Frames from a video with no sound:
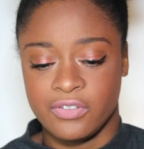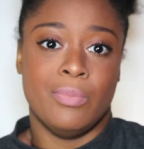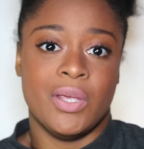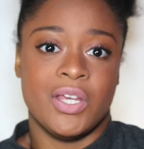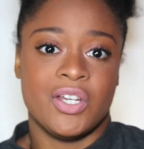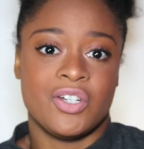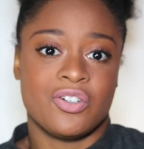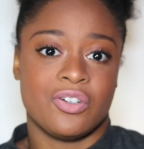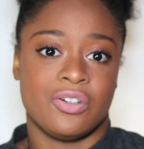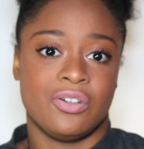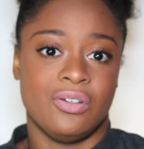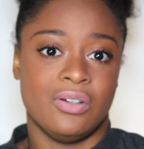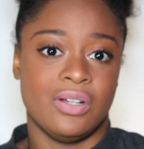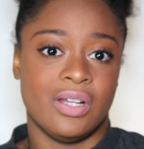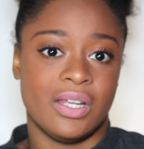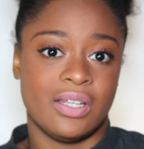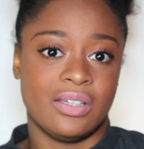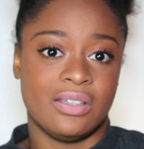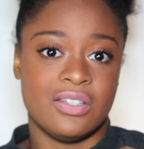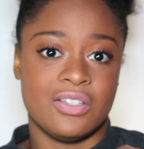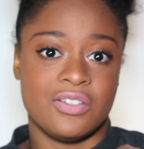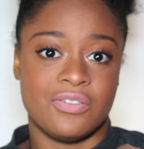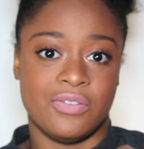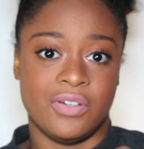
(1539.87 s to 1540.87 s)
Make sure you
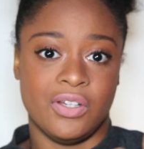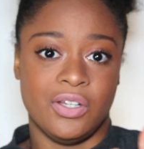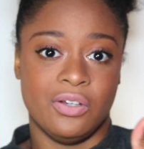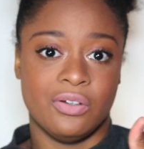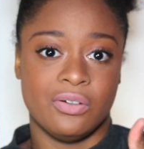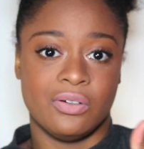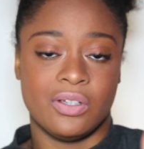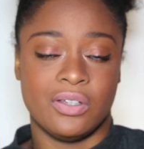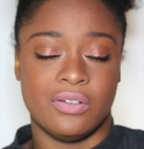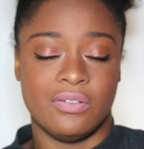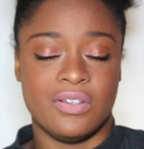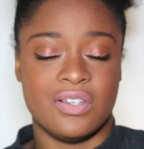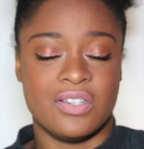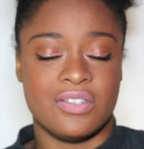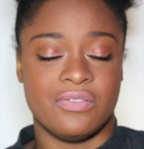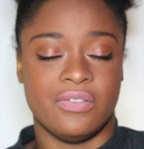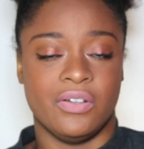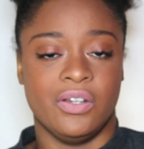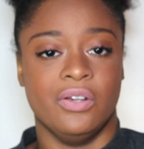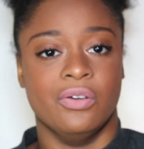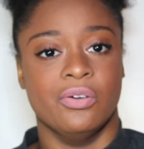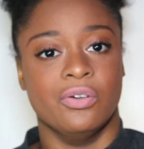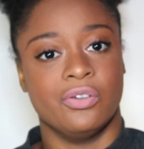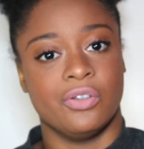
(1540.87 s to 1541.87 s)
like this video, give this
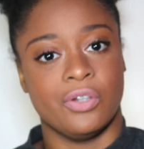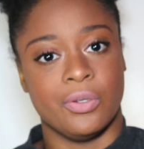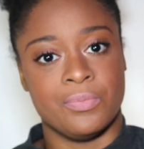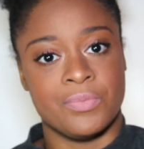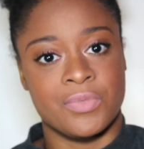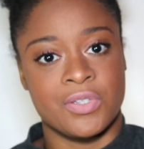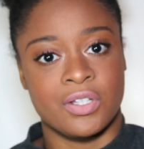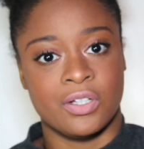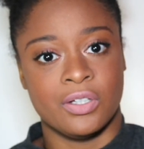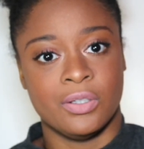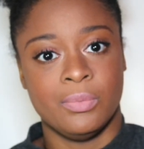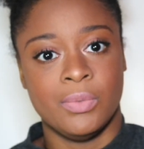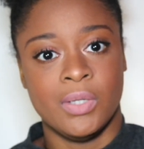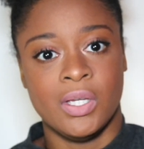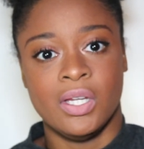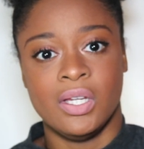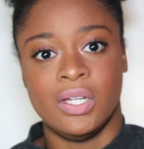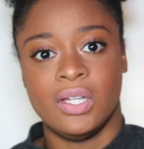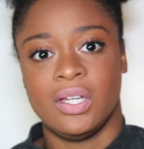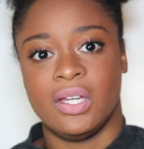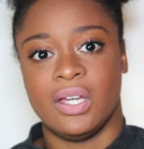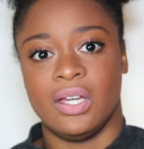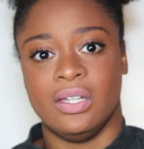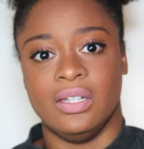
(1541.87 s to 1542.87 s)
video a thumbs up,
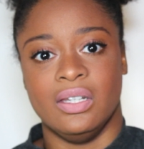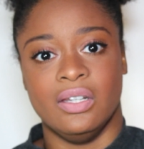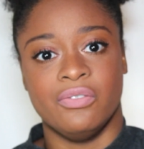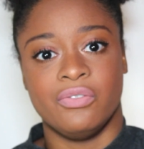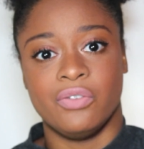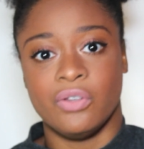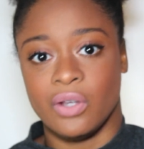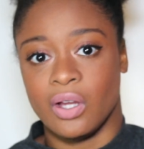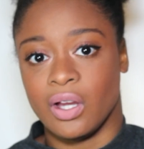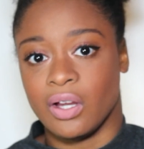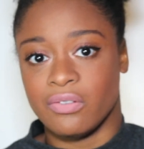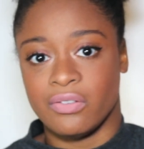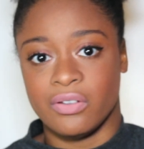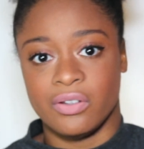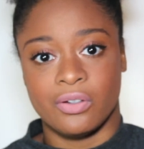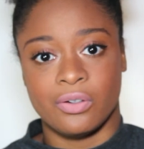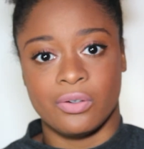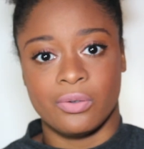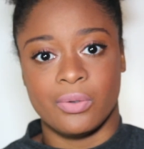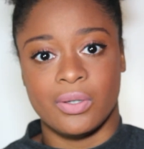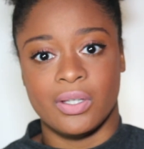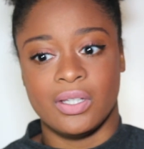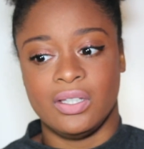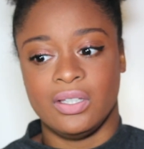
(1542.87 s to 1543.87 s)
and if you haven't
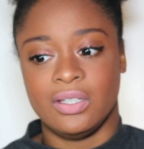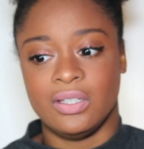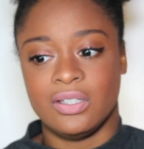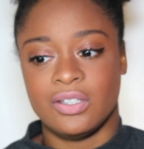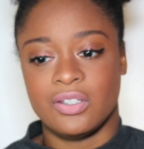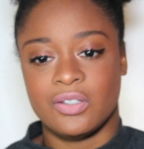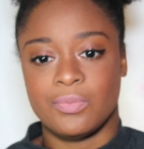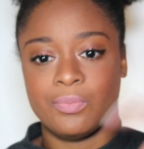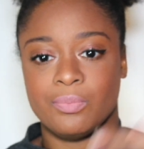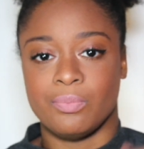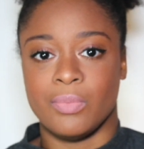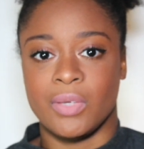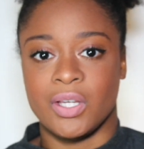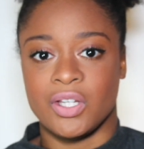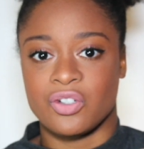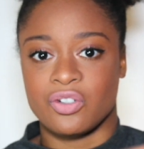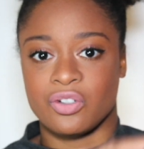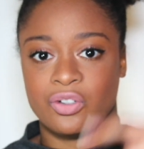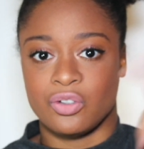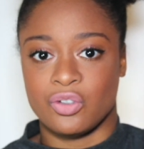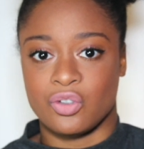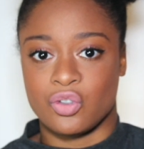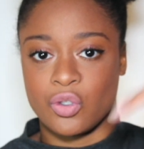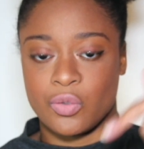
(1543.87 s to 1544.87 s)
already, make
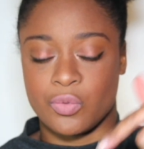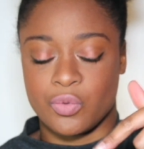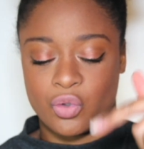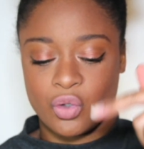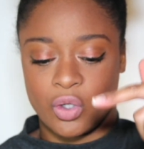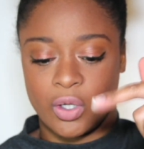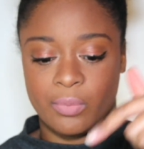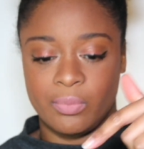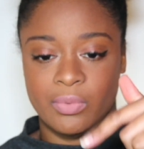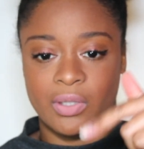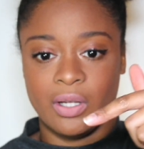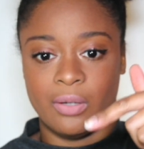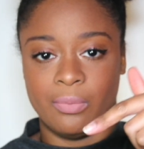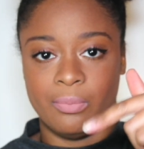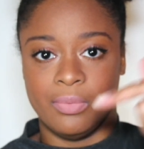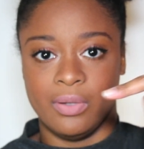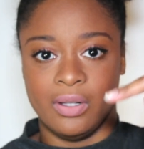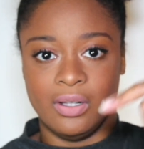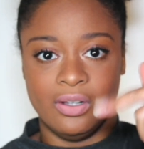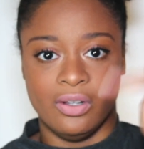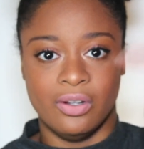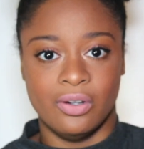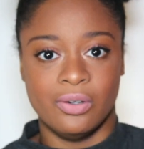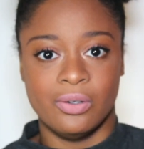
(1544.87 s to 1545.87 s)
sure you subscribe down
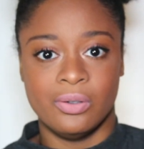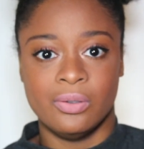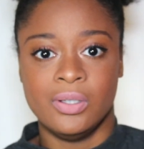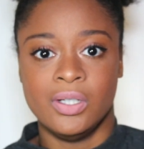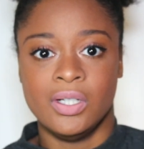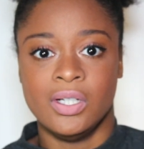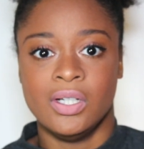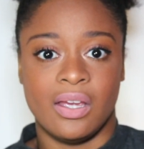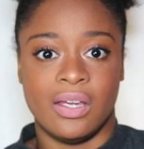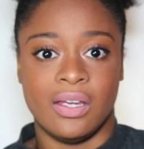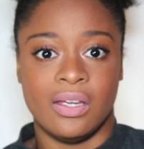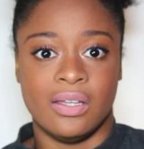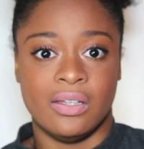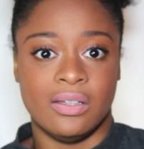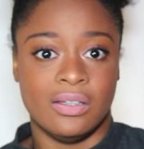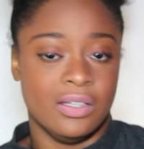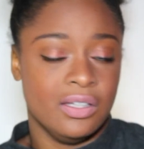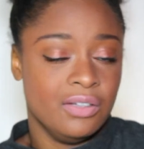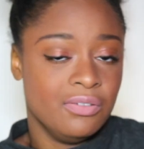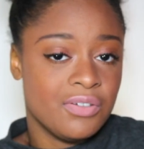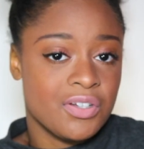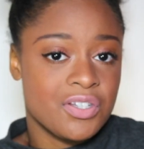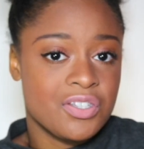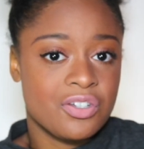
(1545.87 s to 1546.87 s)
below and
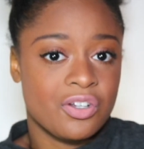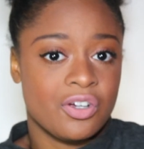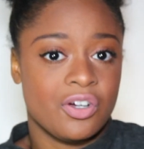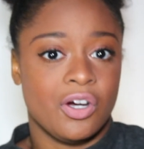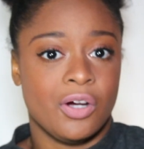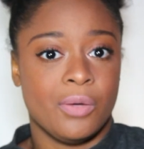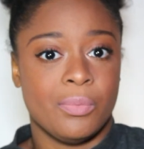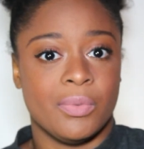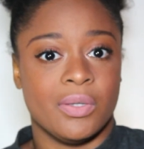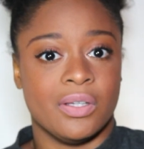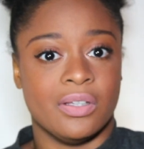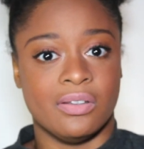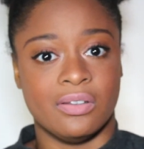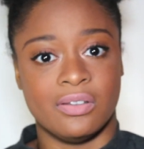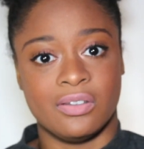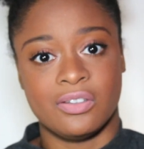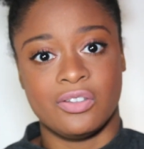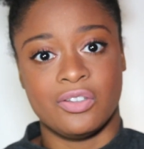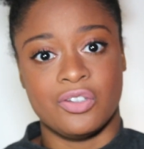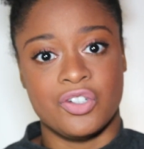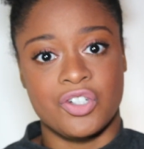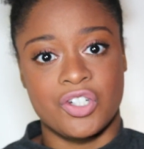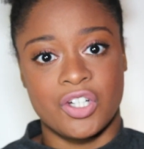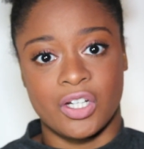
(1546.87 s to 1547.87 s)
leave us a comment
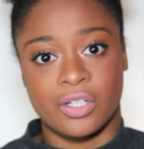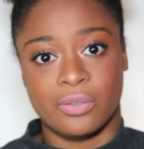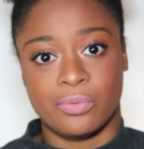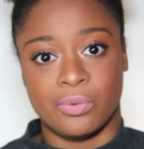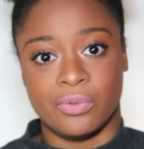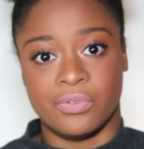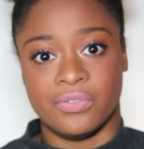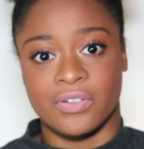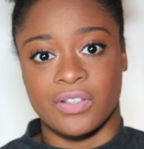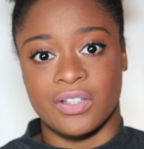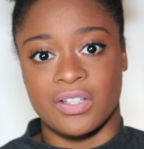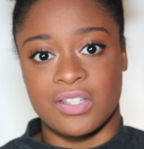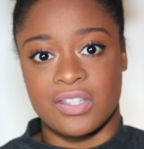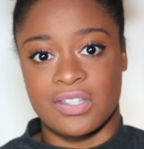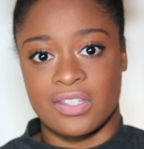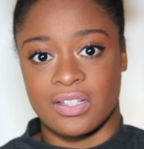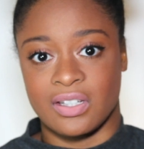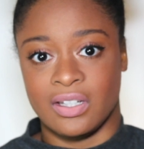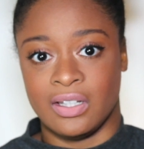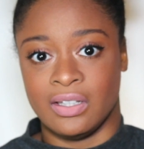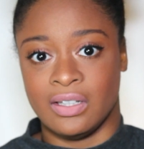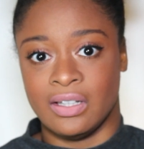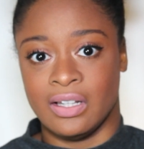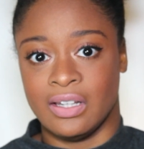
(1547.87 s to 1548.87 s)
to chat with us
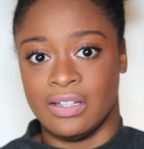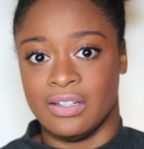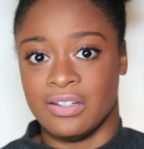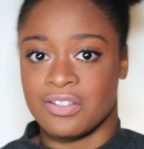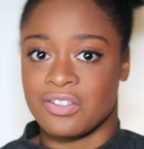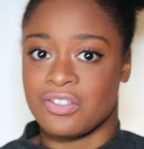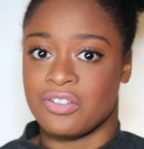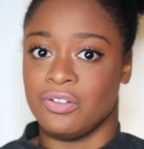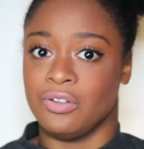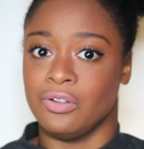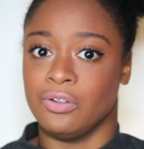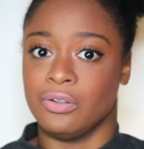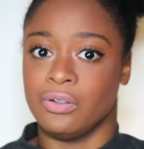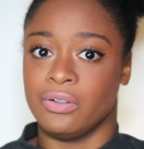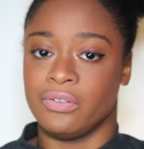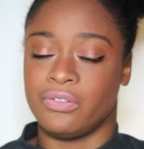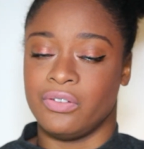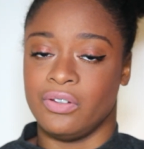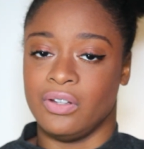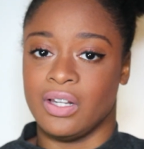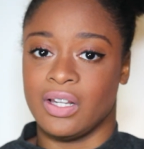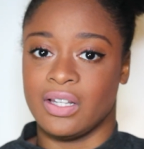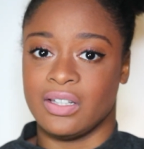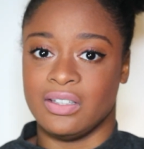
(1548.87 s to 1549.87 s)
and let us know
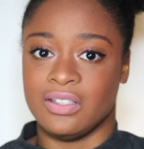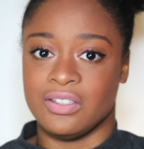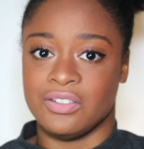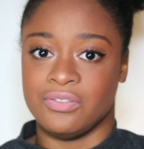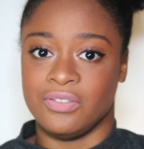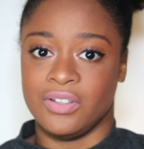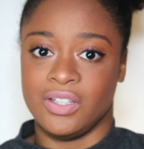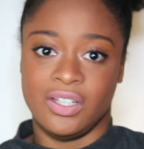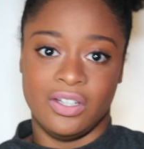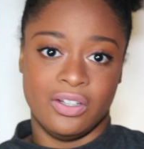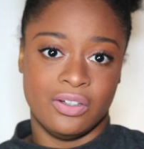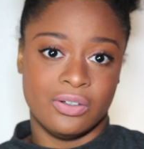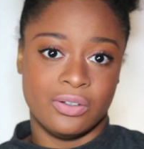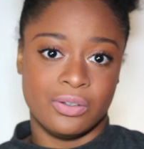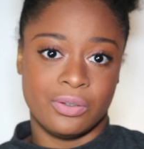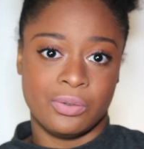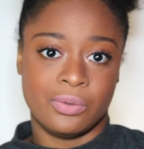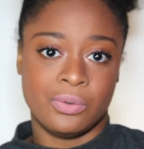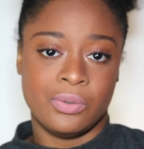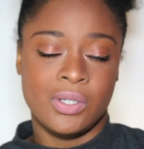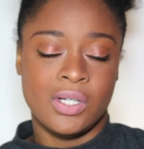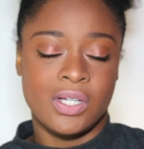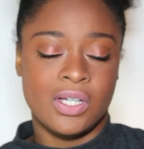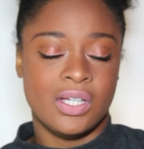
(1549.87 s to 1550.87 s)
if you like this
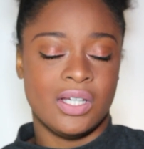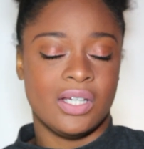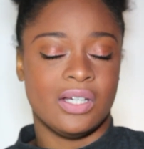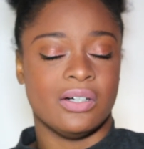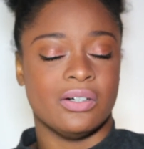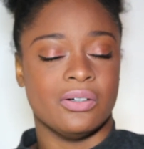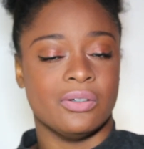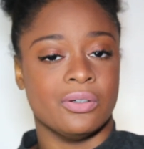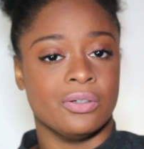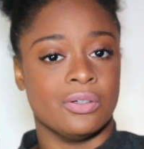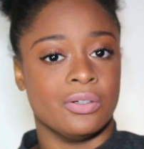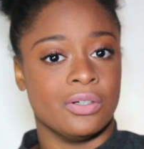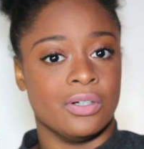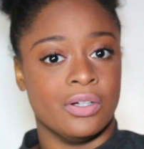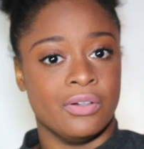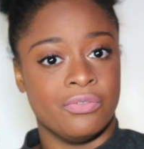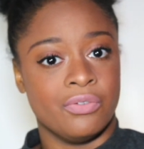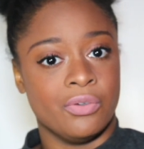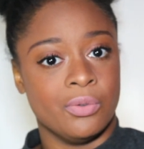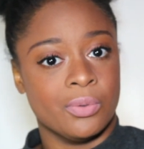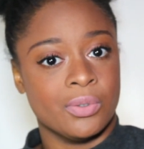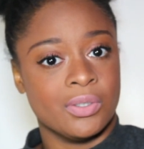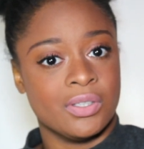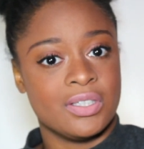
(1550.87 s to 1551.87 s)
video or
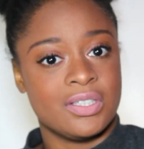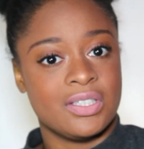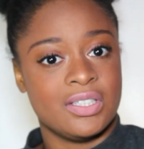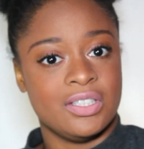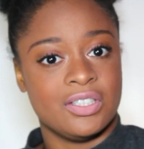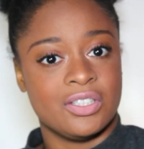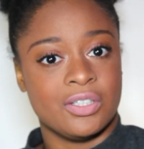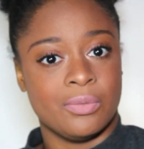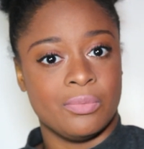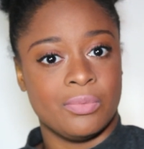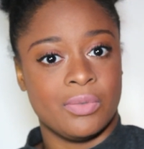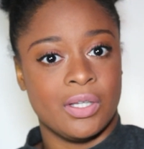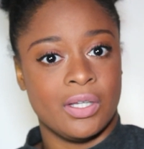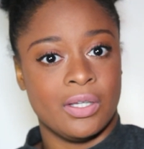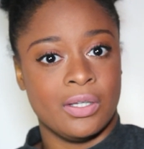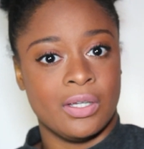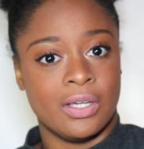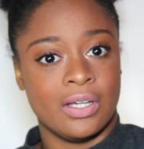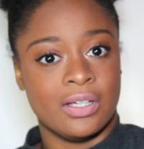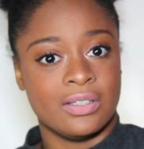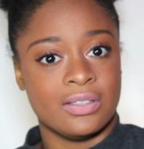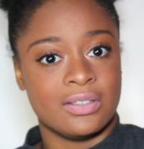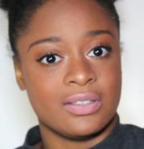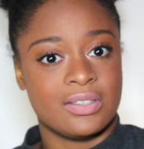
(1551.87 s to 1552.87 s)
if you want to see
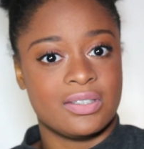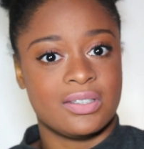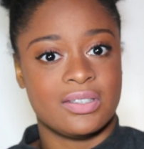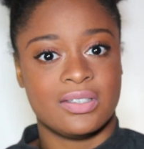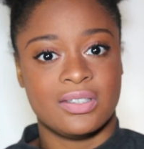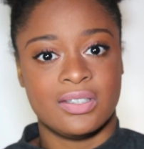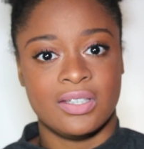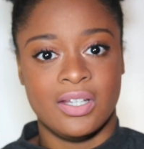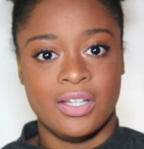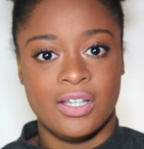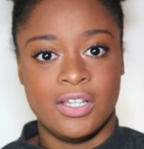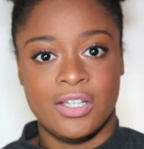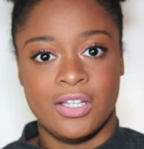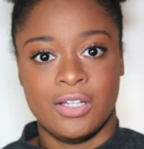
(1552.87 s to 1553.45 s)
something else.